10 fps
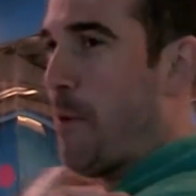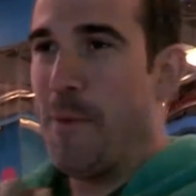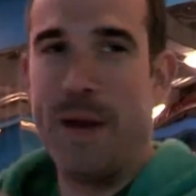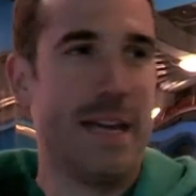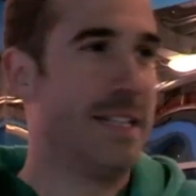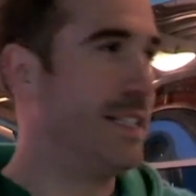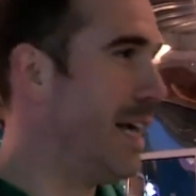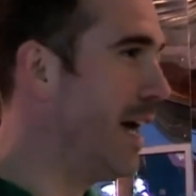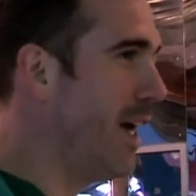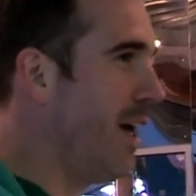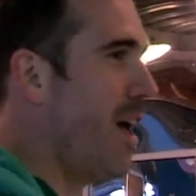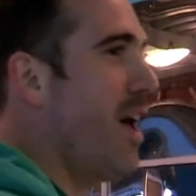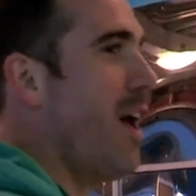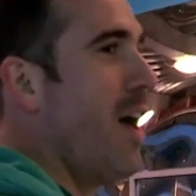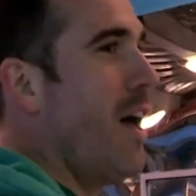problem is
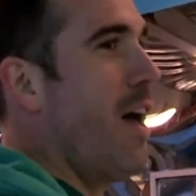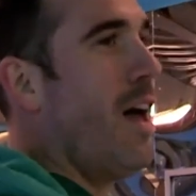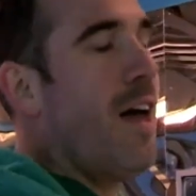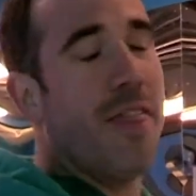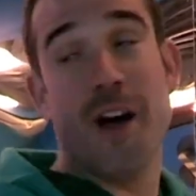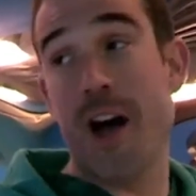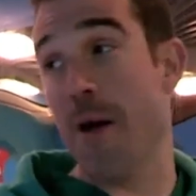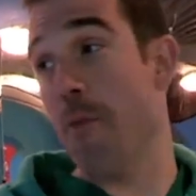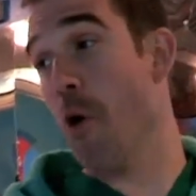that I'm